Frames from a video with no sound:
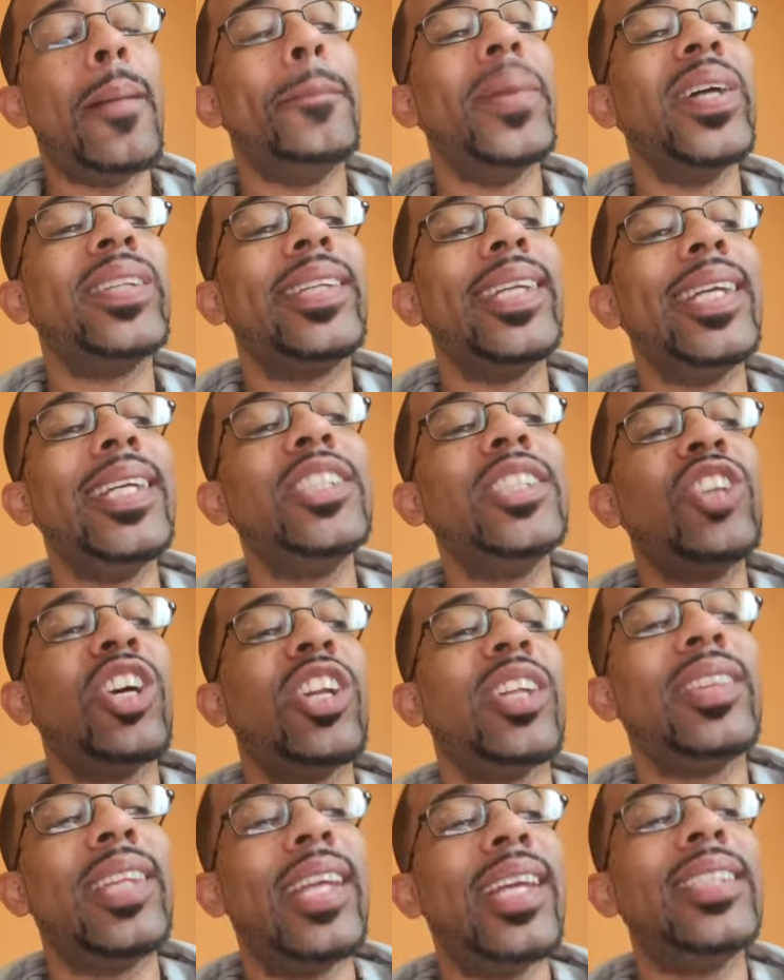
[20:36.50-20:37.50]
But these
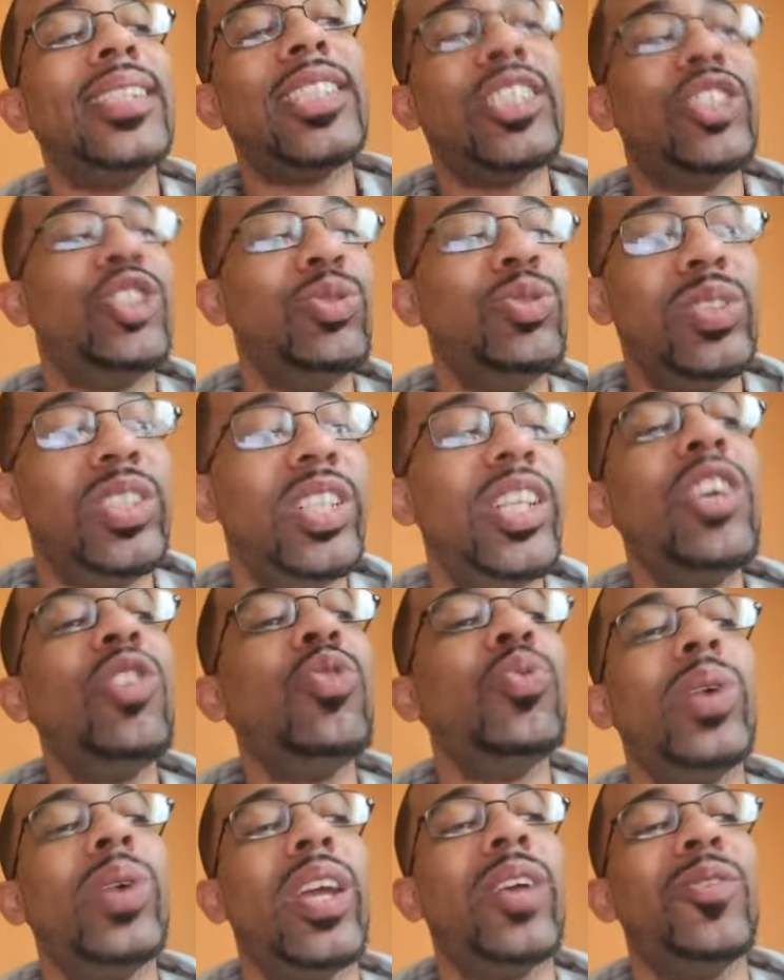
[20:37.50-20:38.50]
are the things that you
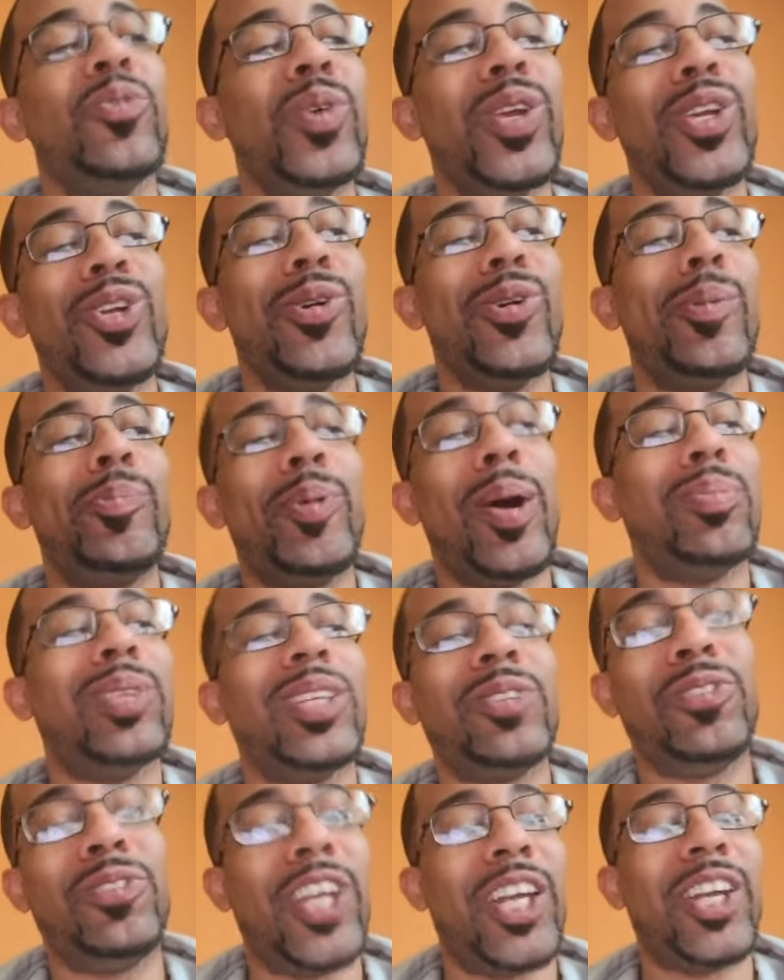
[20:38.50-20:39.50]
deal with when you're a
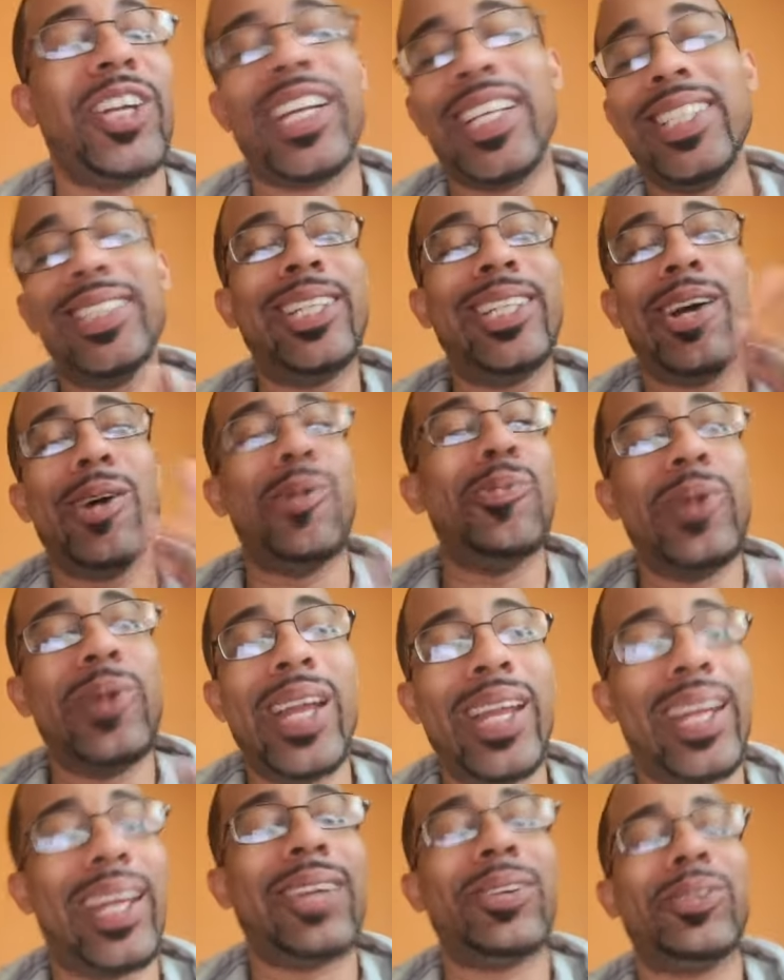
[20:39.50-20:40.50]
public figure. This comes
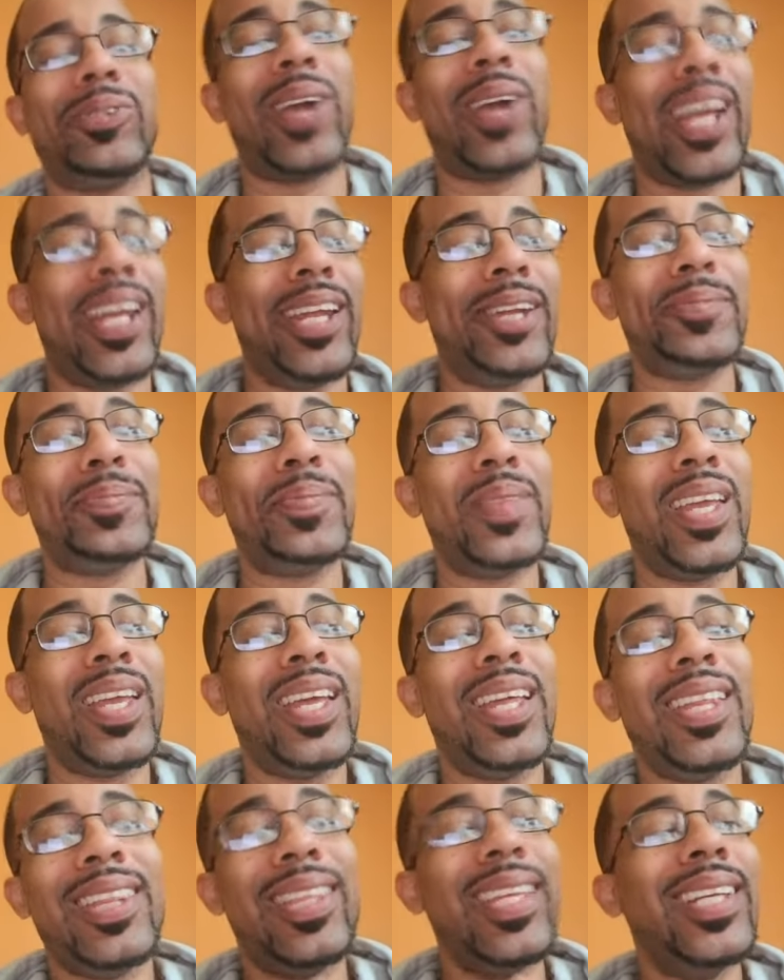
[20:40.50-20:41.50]
with it, right?
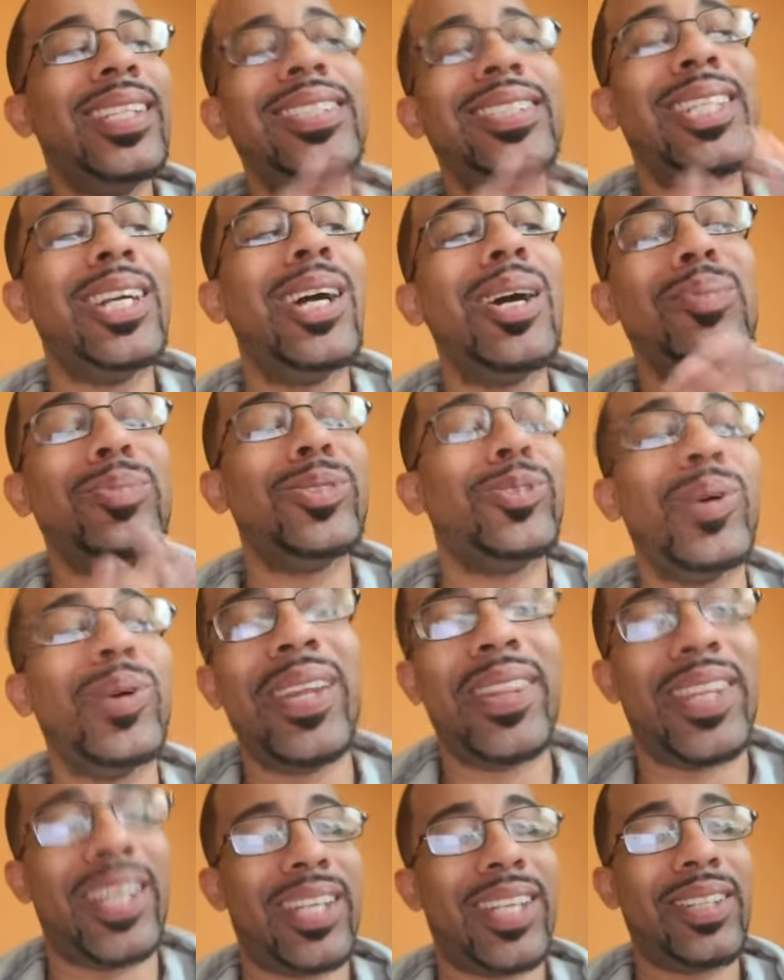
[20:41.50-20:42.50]
This comes
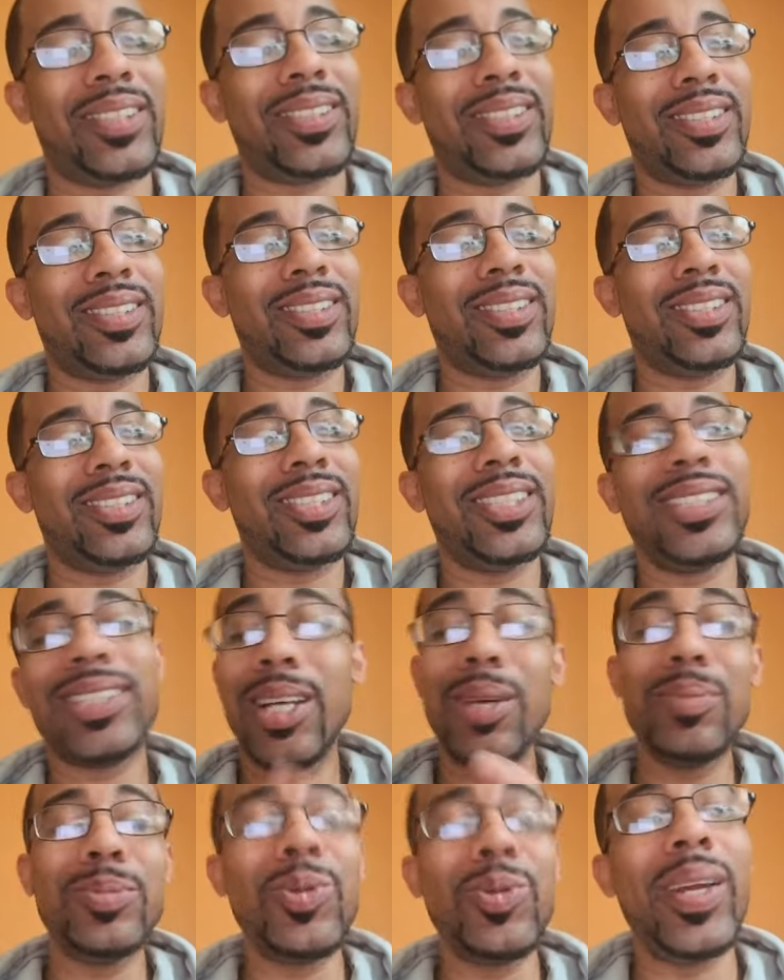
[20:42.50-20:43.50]
with it.
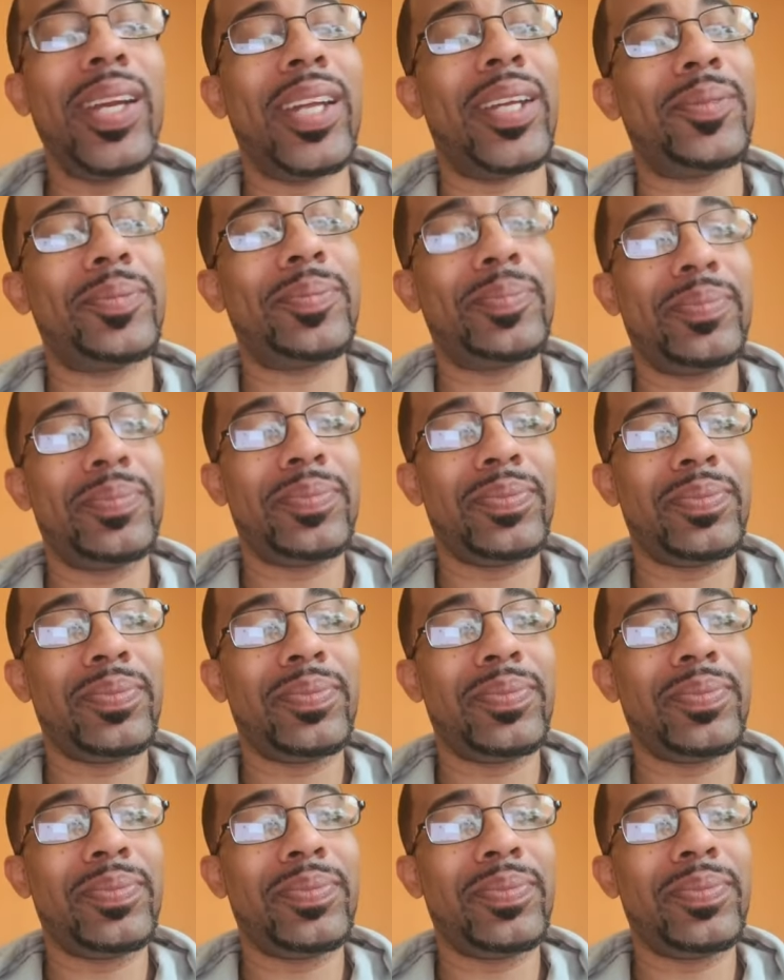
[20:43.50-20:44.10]
This comes with it.